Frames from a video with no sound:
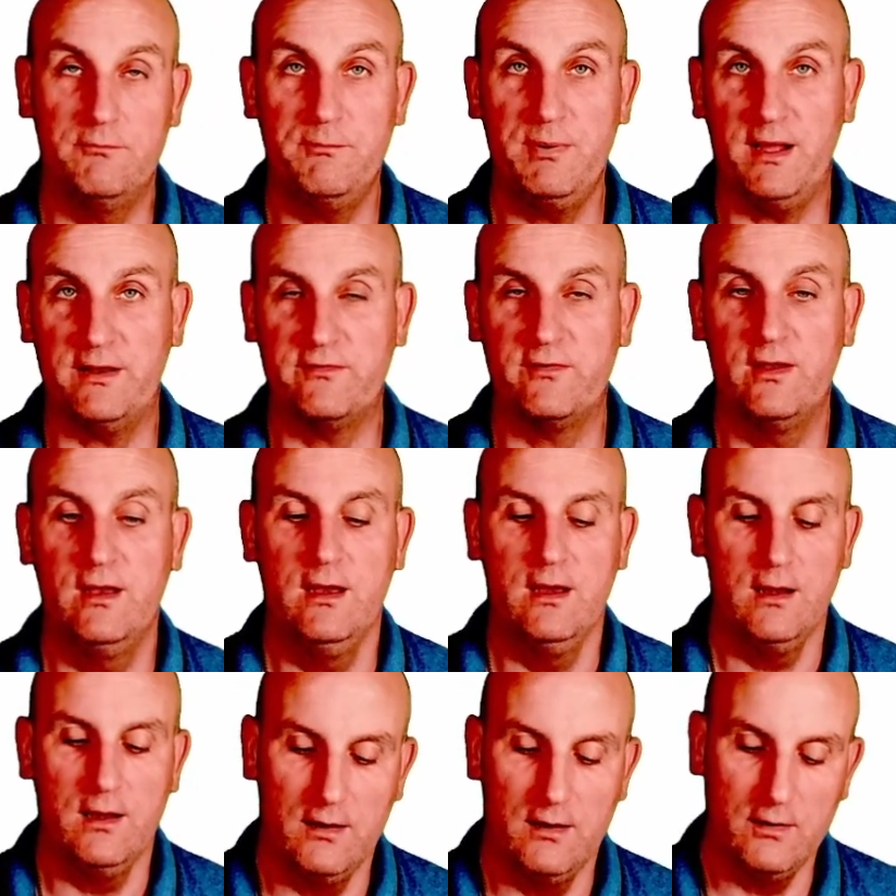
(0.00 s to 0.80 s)
But
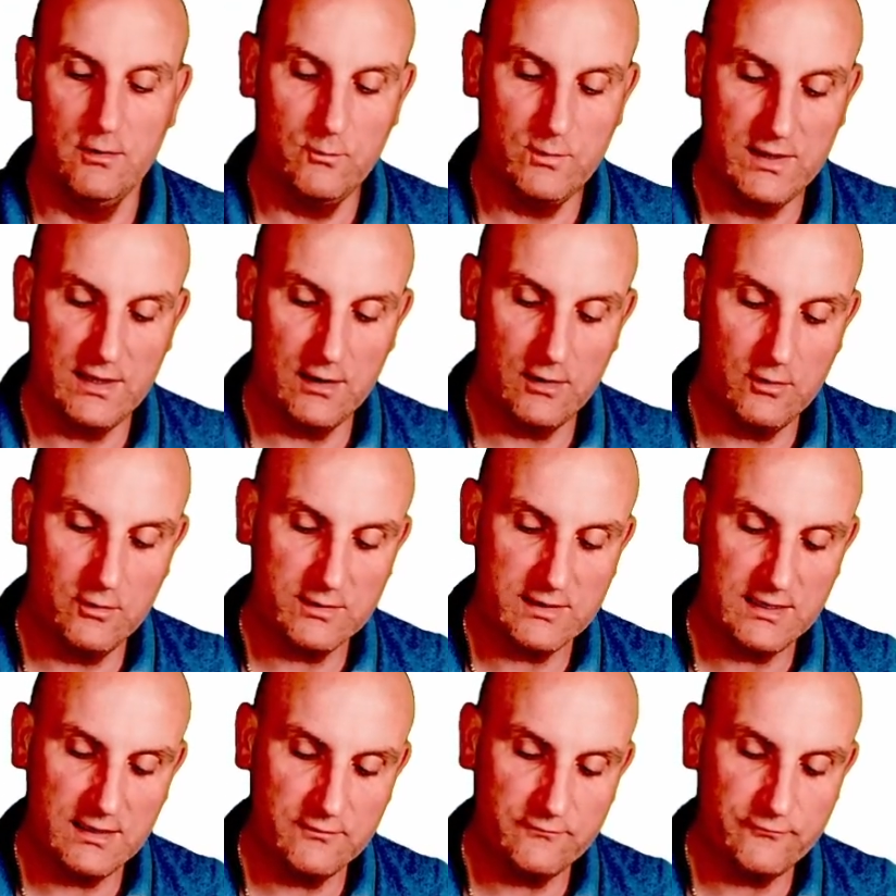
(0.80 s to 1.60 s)
we are
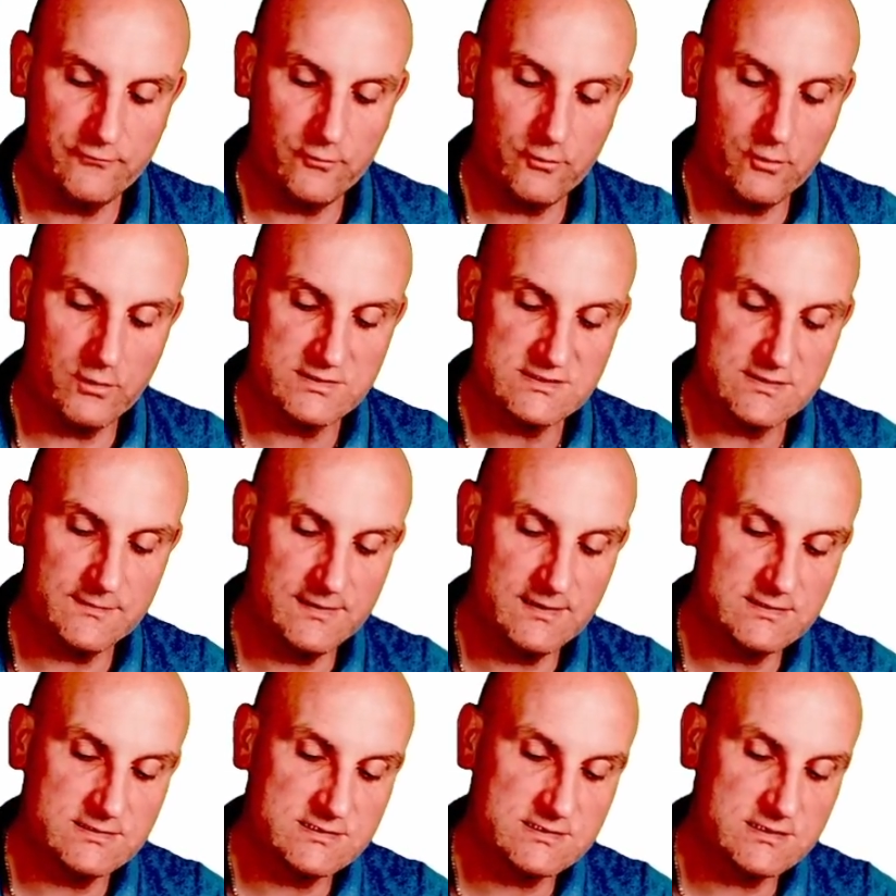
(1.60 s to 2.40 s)
looking for
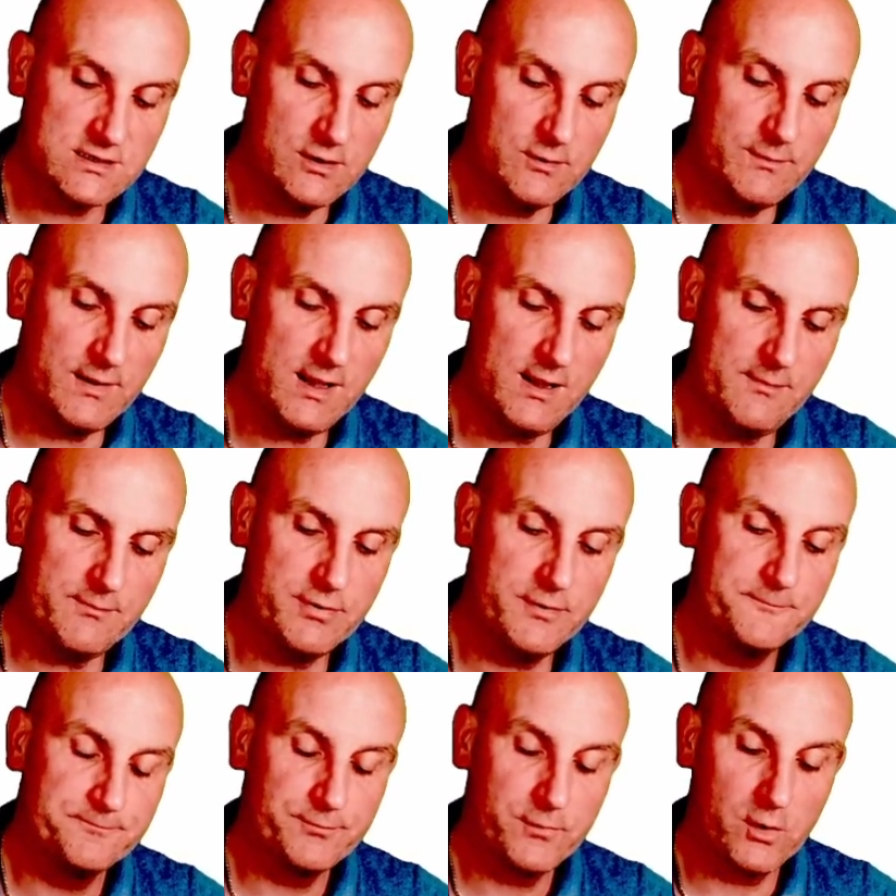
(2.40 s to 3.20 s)
something to slope
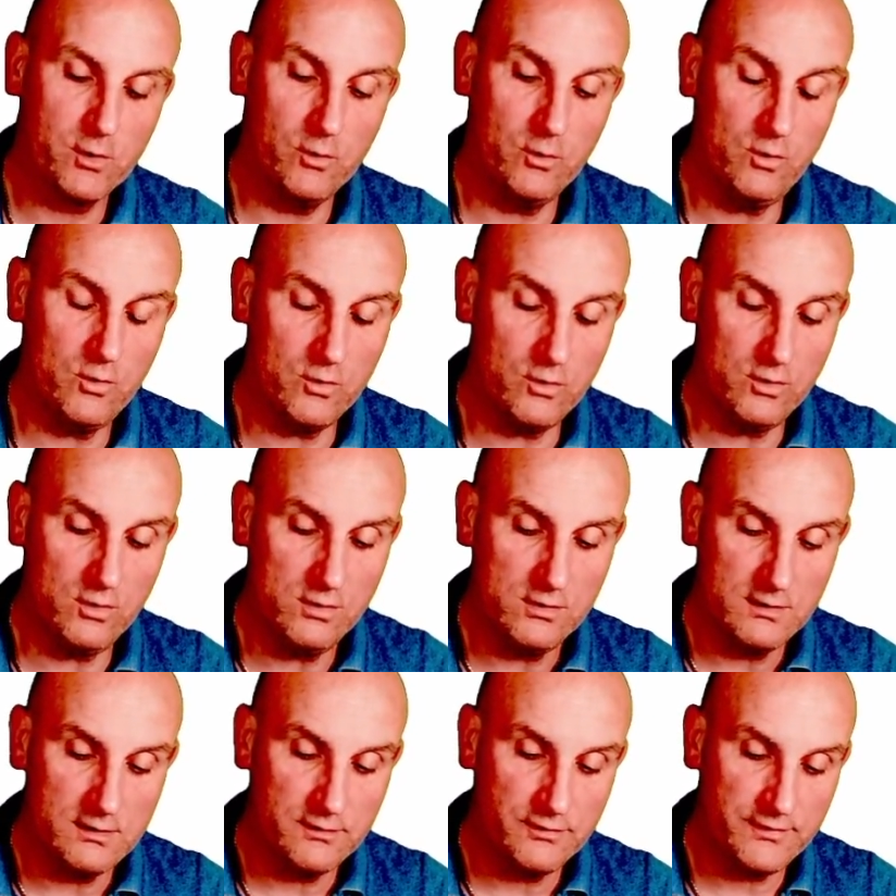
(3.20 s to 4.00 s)
up,
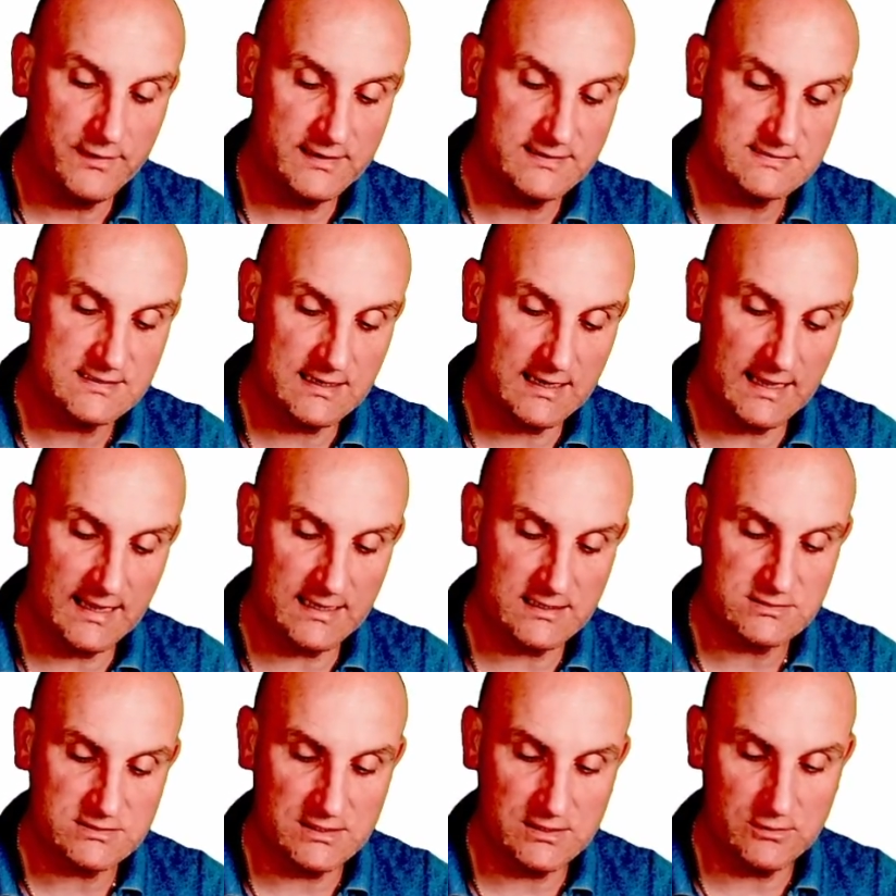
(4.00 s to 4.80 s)
or things can
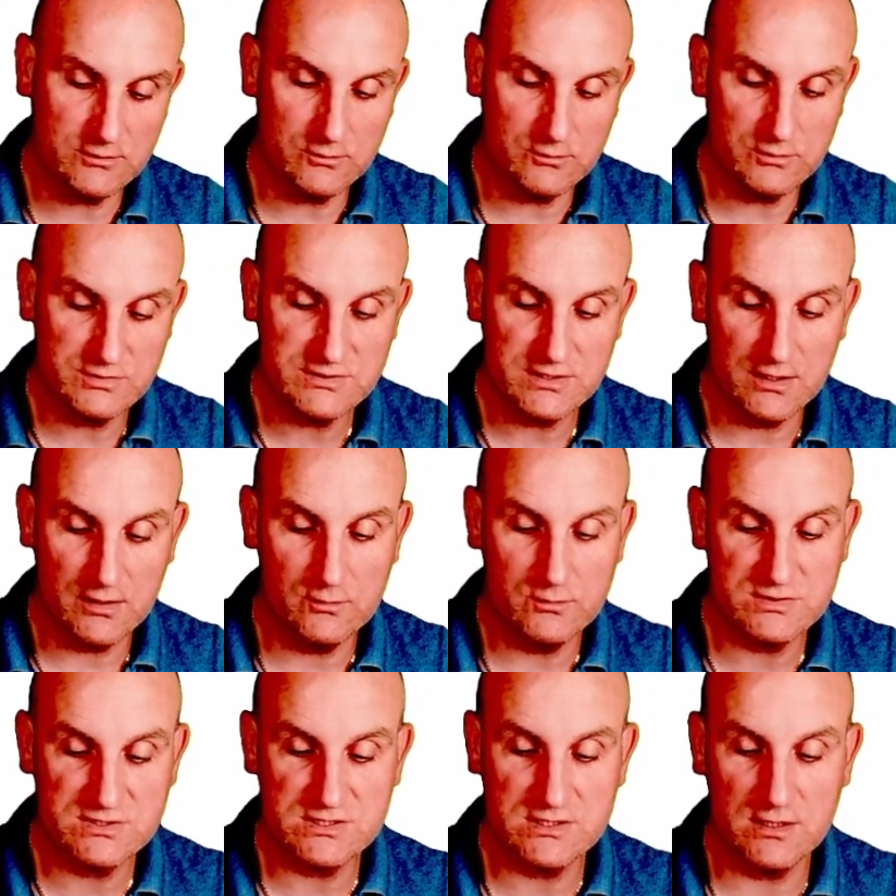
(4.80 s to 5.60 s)
actually
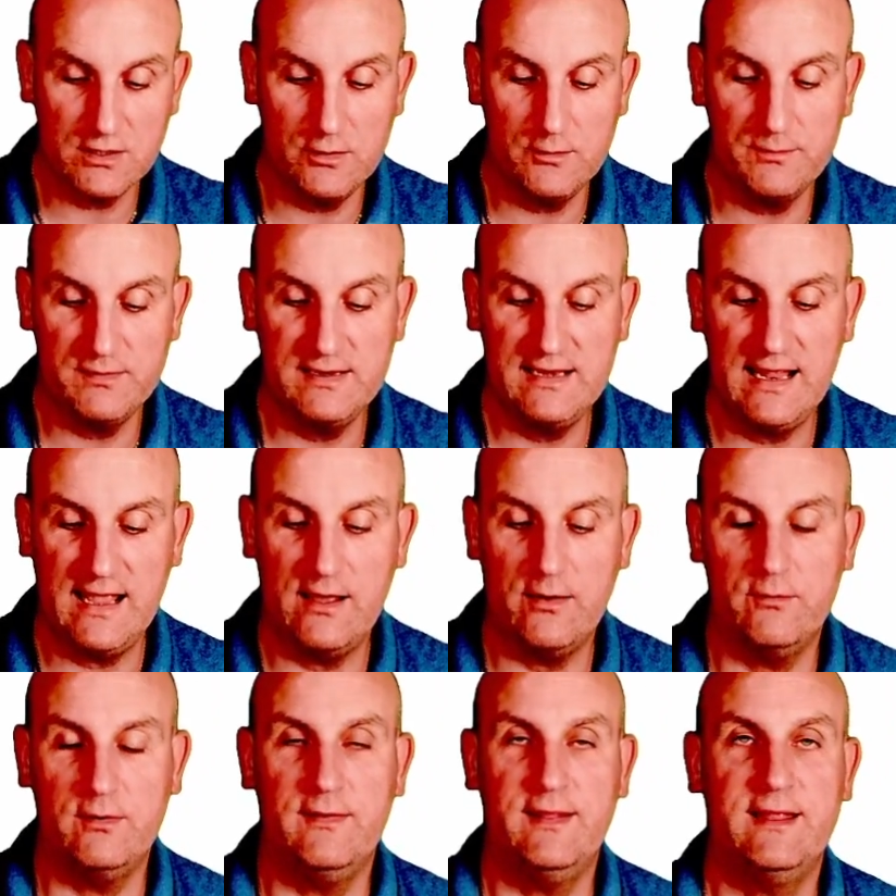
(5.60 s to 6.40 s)
also slope
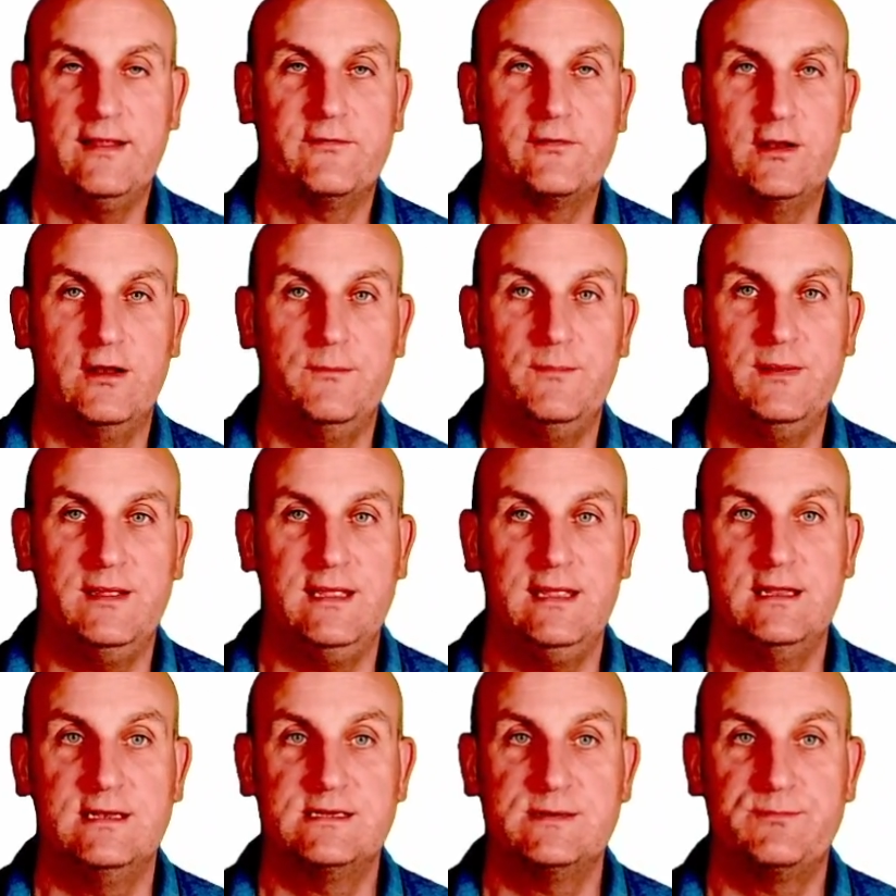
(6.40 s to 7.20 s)
down, and that's going to
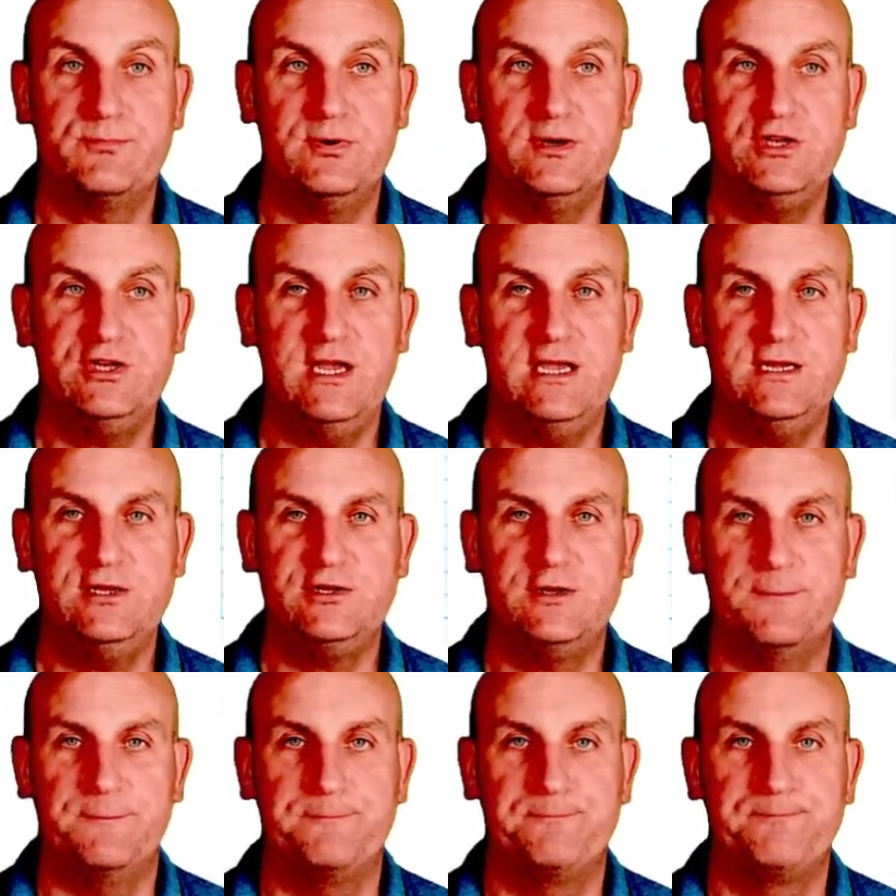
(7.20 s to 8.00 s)
be
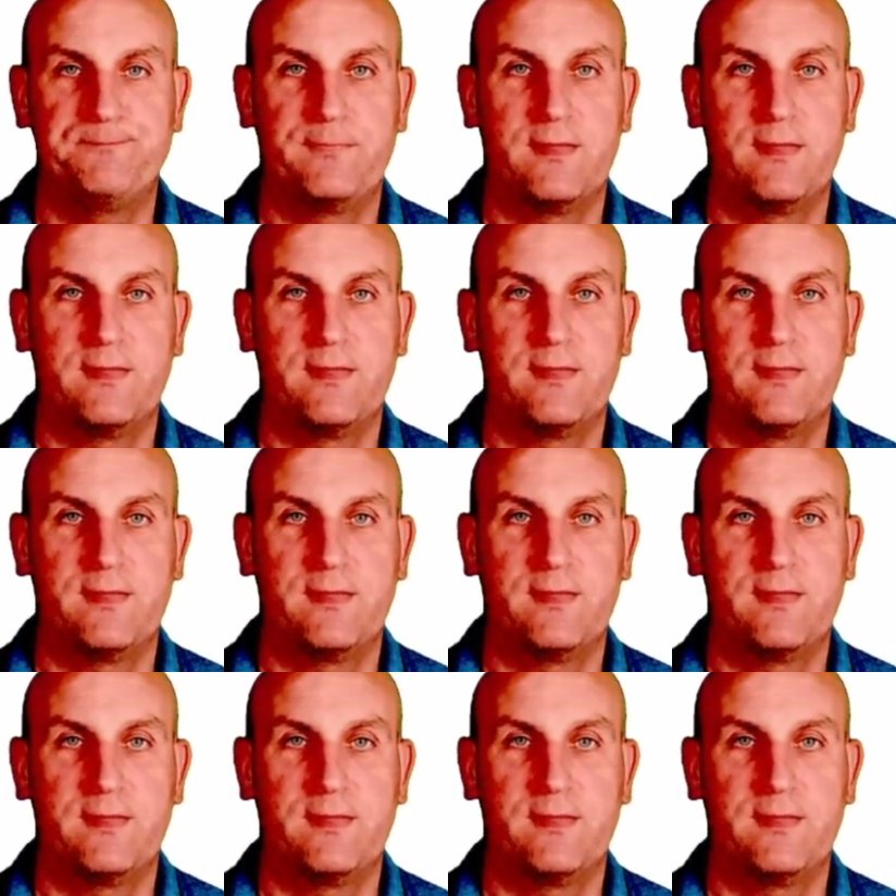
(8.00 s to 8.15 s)
depreciation.